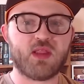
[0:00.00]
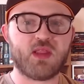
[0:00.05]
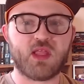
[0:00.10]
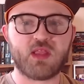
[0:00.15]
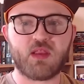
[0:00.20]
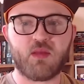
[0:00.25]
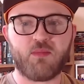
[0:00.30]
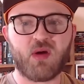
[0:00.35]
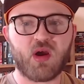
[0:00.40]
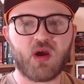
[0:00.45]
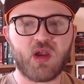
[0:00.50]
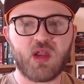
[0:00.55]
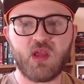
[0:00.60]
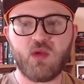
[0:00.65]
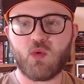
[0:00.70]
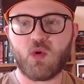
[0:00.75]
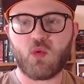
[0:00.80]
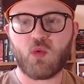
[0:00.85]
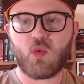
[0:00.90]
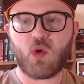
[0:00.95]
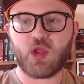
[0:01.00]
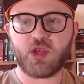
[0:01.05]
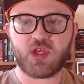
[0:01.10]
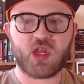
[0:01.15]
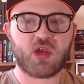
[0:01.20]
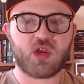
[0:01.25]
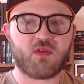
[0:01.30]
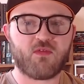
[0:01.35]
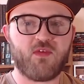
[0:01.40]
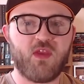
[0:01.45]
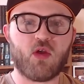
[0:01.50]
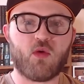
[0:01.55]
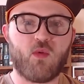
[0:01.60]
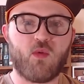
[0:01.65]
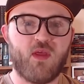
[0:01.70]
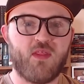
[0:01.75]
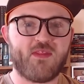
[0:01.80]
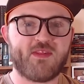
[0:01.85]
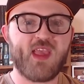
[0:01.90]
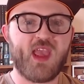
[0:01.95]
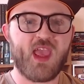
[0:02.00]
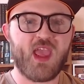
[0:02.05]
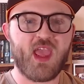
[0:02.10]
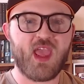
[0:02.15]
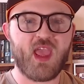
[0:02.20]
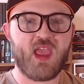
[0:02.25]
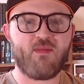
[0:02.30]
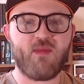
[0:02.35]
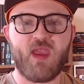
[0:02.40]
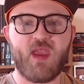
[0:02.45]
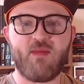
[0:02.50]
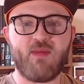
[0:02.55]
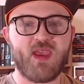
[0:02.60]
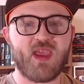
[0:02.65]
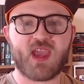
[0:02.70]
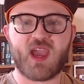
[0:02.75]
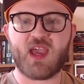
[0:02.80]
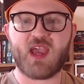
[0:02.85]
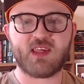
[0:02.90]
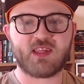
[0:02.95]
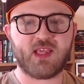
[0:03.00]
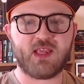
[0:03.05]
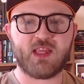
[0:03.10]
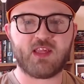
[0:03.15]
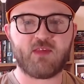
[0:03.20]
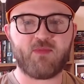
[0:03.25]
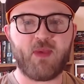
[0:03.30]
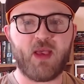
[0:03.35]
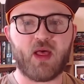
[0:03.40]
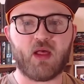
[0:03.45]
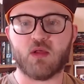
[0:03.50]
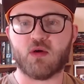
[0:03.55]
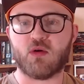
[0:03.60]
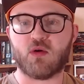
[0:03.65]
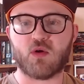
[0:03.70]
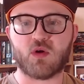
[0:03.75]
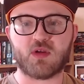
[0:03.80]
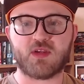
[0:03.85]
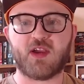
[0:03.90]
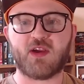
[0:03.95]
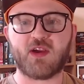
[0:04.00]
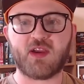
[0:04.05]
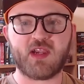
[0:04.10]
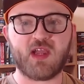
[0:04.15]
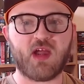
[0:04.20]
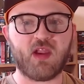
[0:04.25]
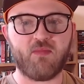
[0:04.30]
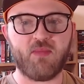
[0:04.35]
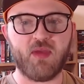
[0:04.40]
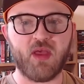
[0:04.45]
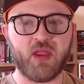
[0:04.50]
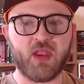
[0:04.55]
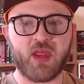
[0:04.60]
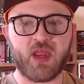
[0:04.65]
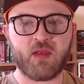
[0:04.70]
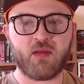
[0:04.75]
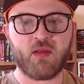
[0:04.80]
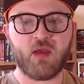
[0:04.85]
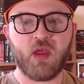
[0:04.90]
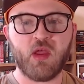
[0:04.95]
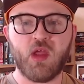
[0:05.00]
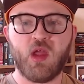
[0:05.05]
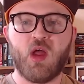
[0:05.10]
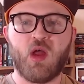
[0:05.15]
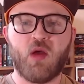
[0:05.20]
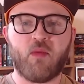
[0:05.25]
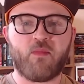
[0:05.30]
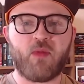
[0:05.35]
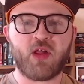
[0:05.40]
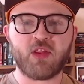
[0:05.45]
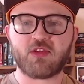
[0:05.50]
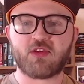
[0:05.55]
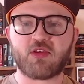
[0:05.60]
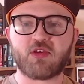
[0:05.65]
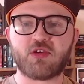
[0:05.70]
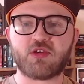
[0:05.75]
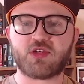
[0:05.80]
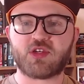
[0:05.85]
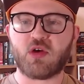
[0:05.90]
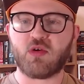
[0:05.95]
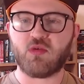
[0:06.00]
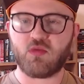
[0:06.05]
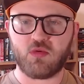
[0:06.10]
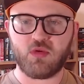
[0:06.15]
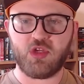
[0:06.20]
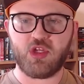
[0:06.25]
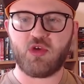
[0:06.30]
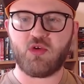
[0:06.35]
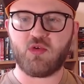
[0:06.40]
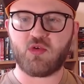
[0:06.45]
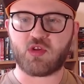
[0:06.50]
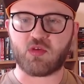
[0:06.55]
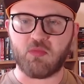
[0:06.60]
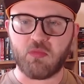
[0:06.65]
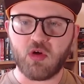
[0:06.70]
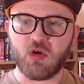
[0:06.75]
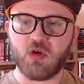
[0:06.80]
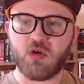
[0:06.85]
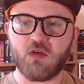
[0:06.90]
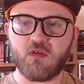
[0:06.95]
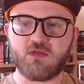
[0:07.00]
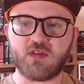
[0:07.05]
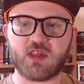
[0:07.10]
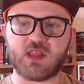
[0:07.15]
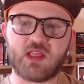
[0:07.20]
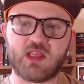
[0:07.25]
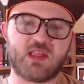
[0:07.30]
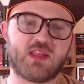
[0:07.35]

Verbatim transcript: the party will want to interfere with, say maybe casting a spell or tearing down a building. Monsters don't use moves in the